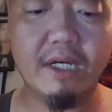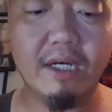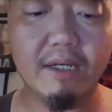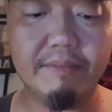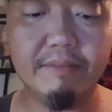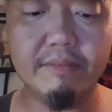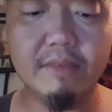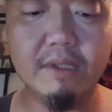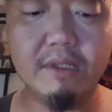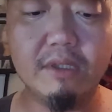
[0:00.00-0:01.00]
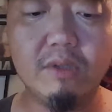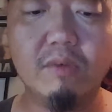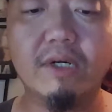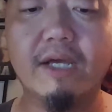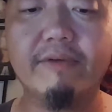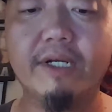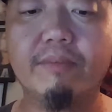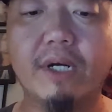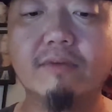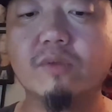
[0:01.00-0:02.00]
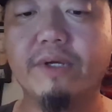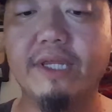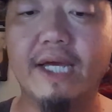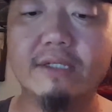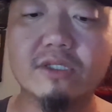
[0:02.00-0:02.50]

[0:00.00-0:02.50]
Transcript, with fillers: um, you won't have any problems with that.